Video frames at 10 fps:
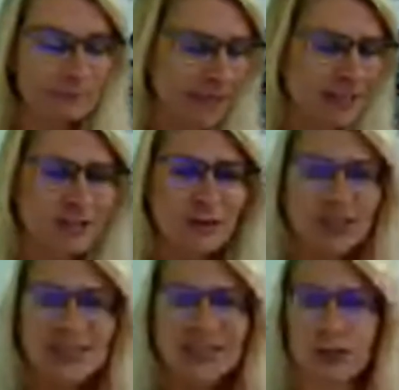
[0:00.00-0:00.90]
And so
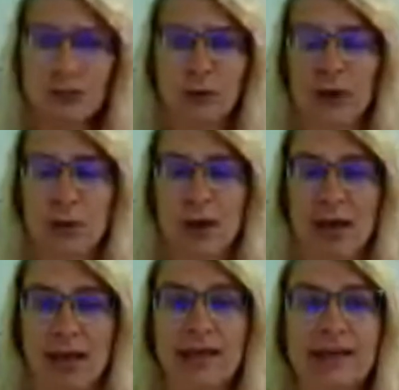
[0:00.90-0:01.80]
this is a great
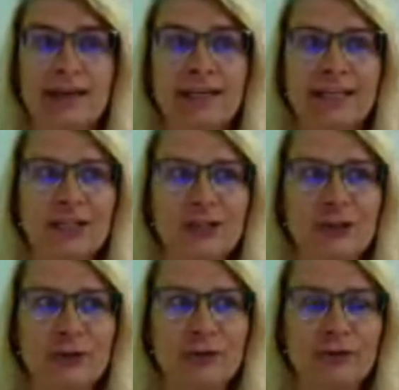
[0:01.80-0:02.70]
way
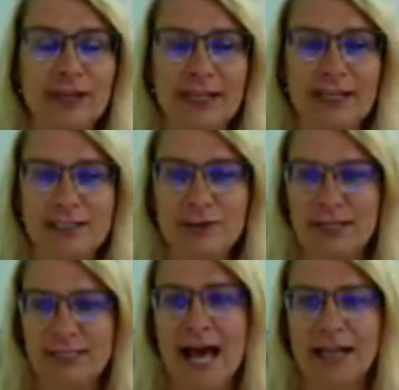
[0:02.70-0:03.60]
to feed into
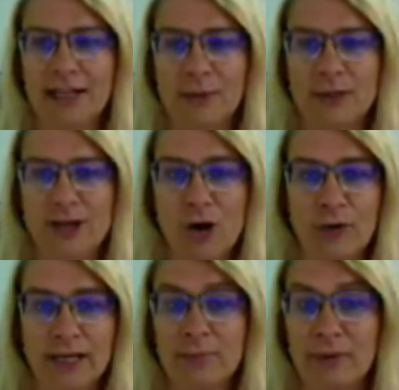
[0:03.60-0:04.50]
exactly what's
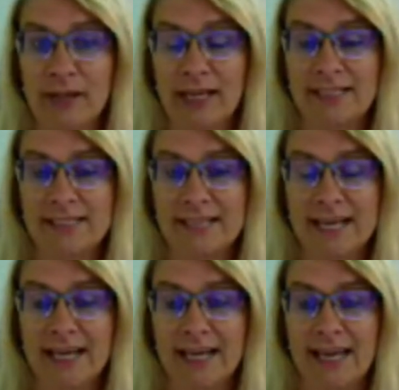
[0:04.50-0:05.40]
already in place
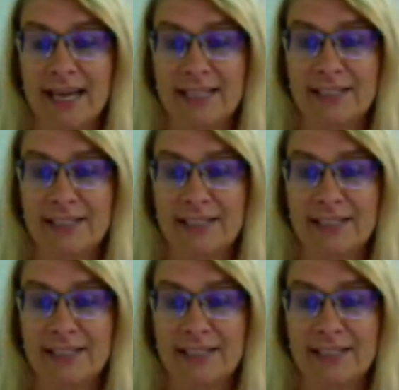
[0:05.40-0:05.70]
and